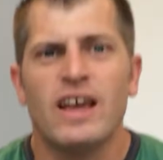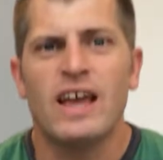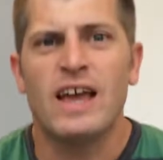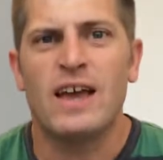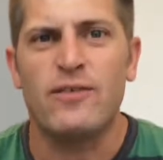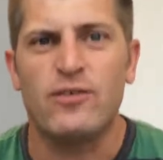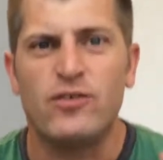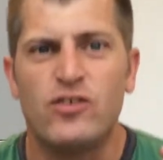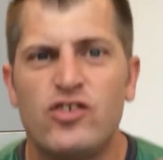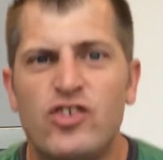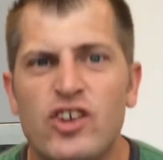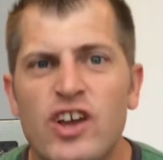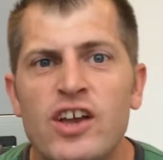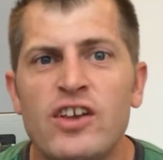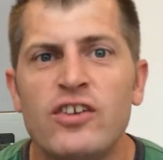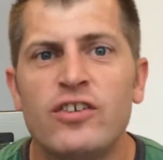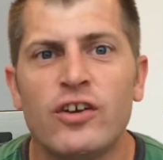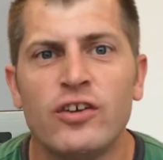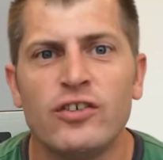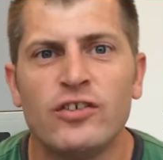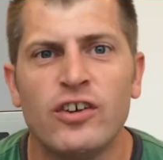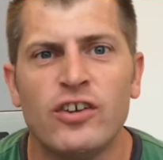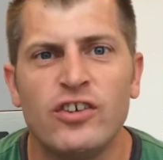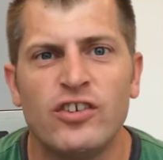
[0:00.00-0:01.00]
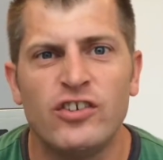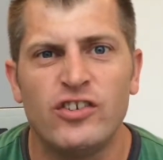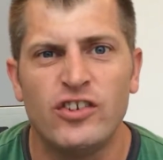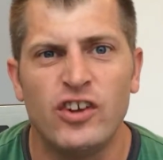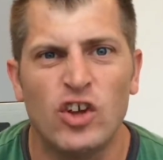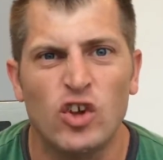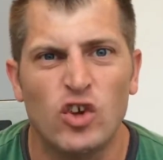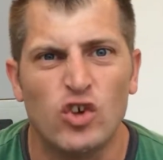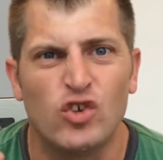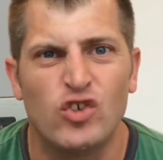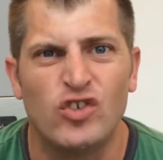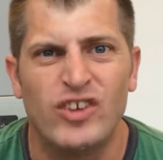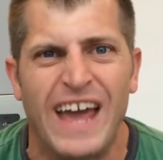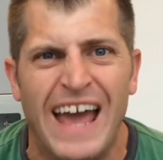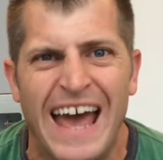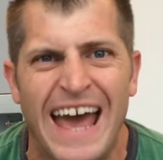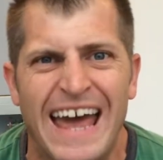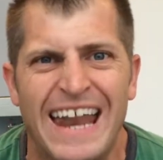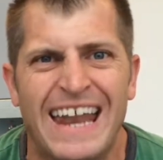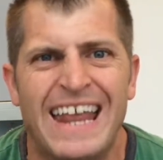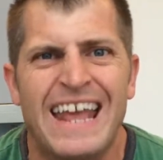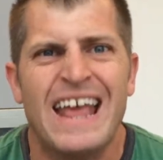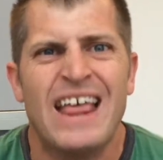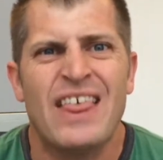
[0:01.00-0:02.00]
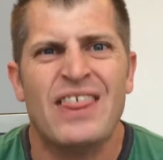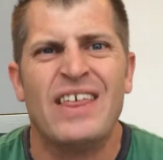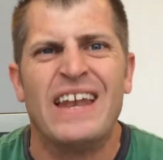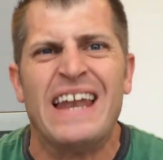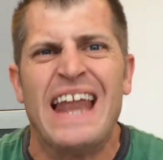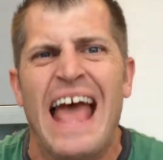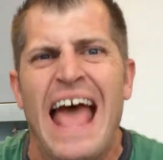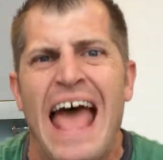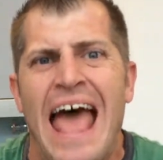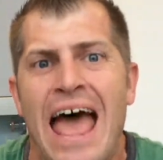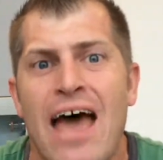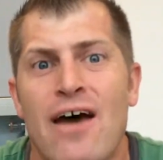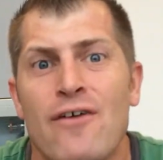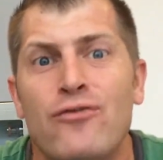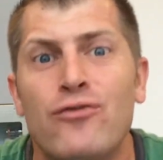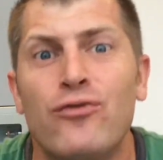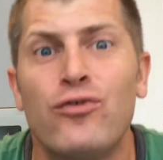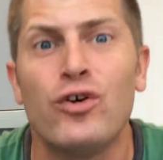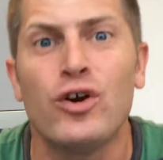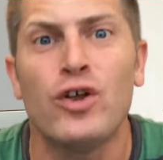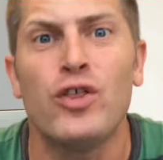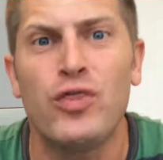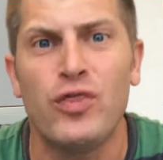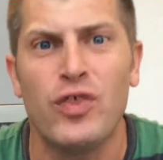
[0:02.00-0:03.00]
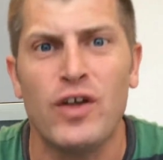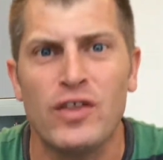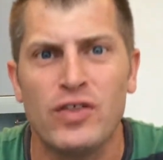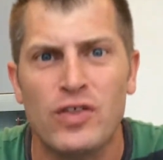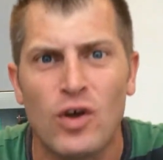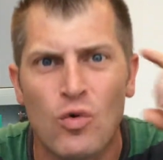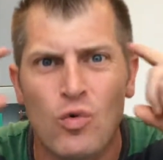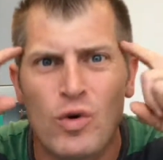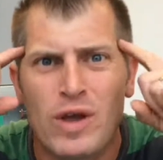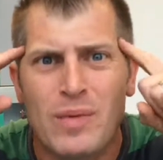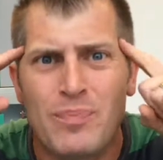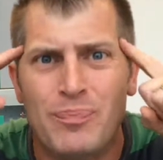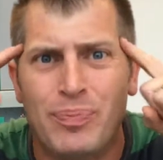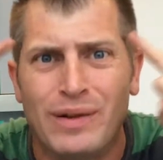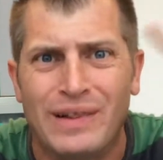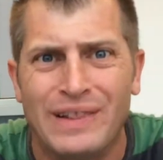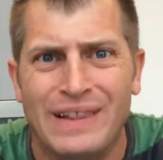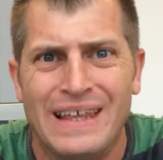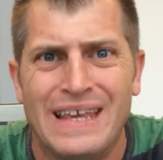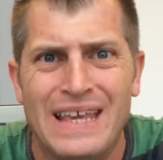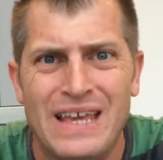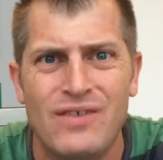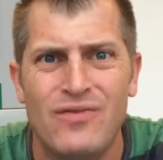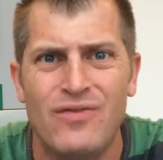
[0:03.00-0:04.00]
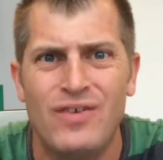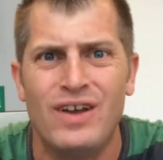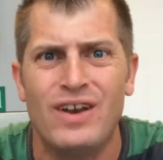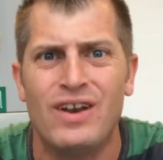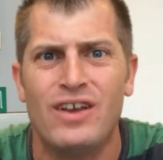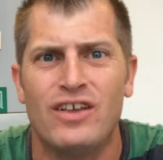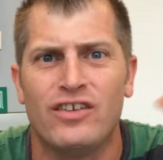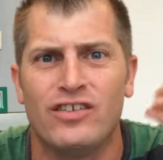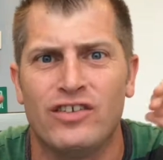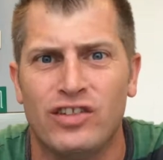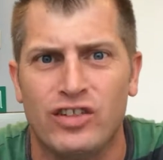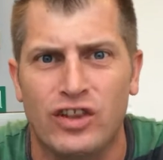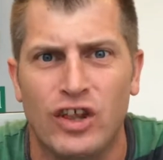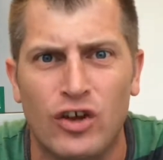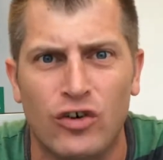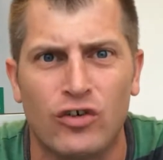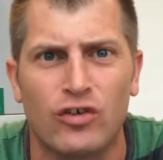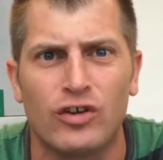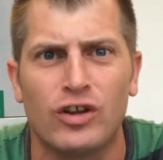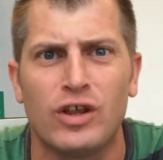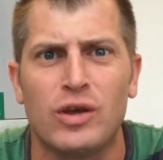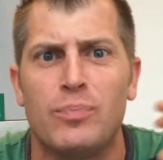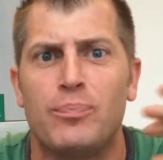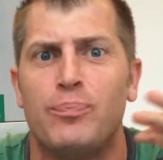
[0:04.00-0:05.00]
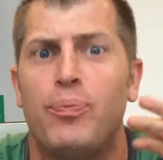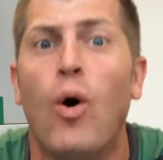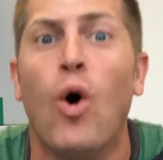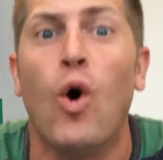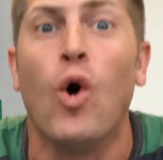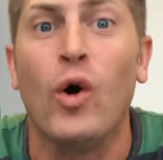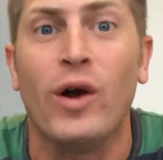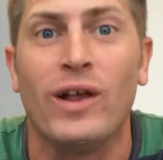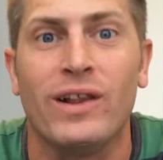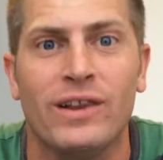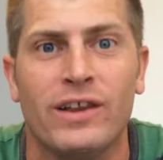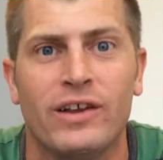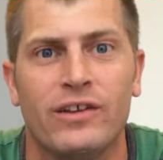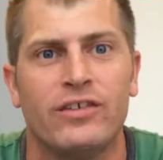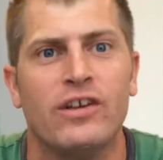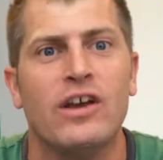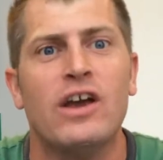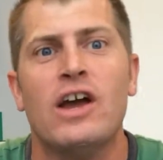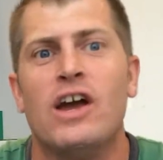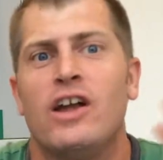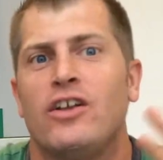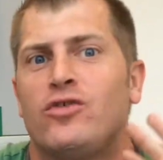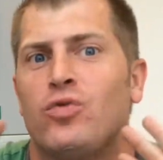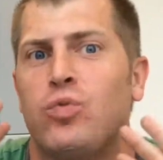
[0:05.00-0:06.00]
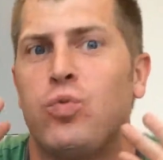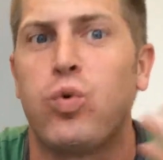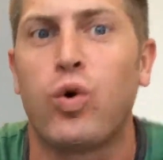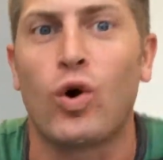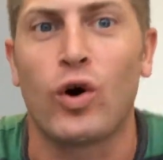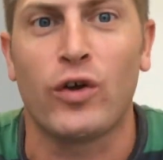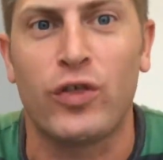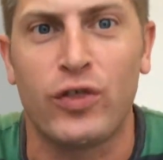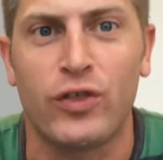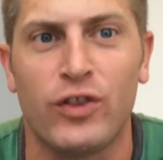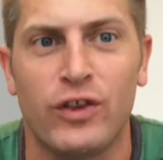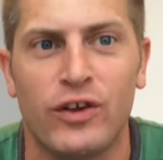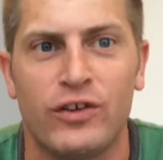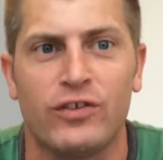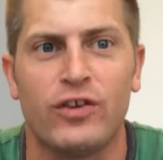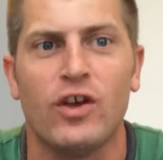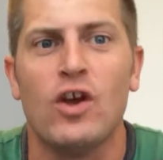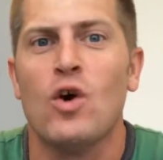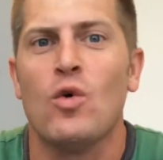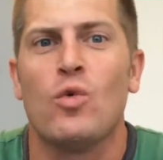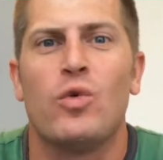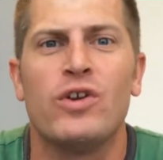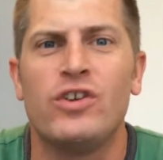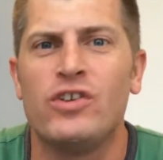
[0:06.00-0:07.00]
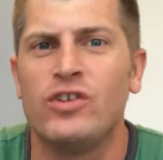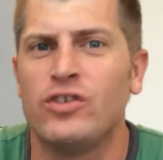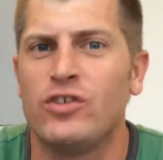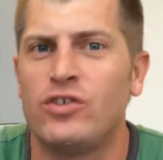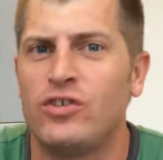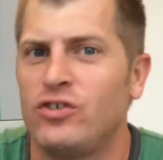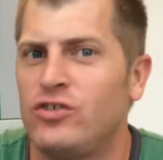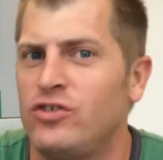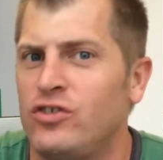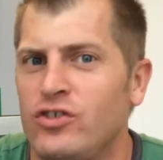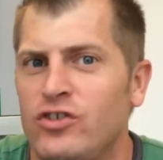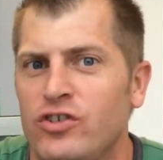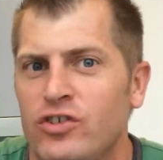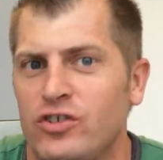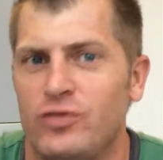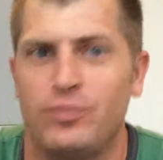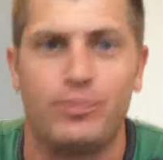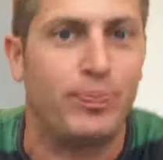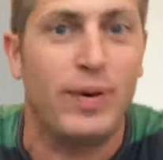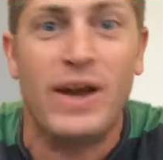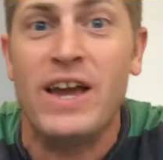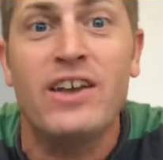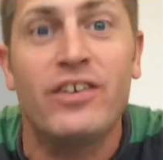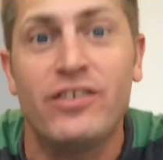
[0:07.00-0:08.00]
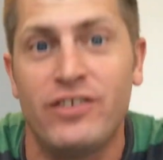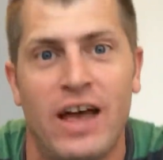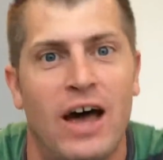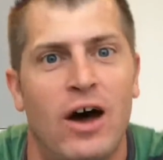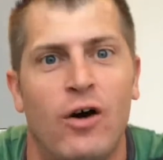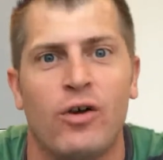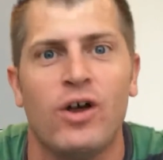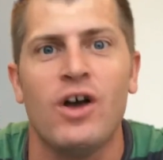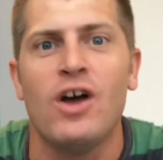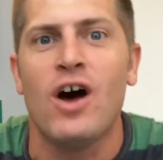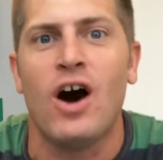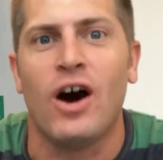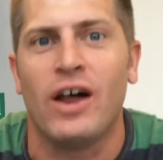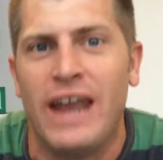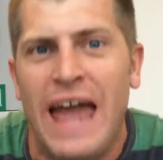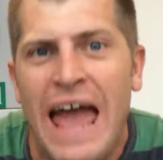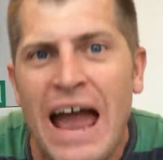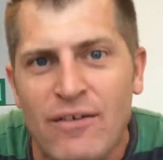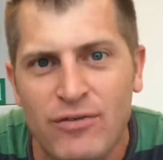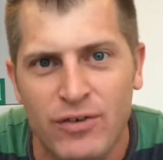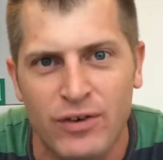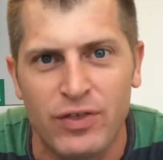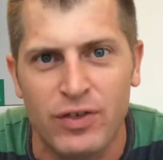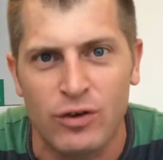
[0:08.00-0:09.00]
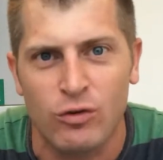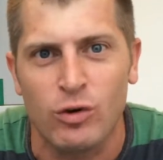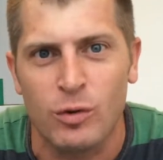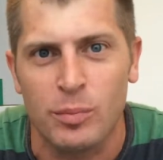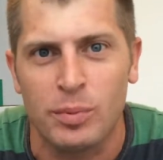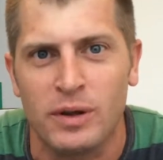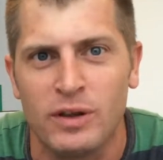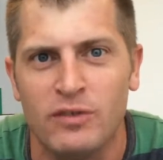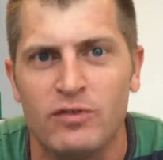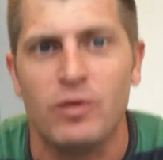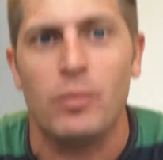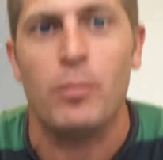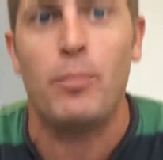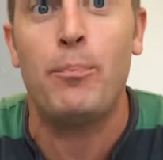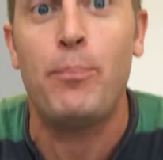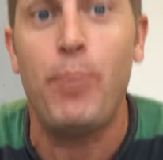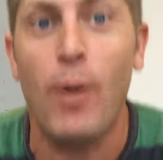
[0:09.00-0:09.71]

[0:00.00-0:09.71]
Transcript: If Jesus is still dead, then everything that we believe in is literally pointless. It's worthless. We just should just peace out on everything we believe in.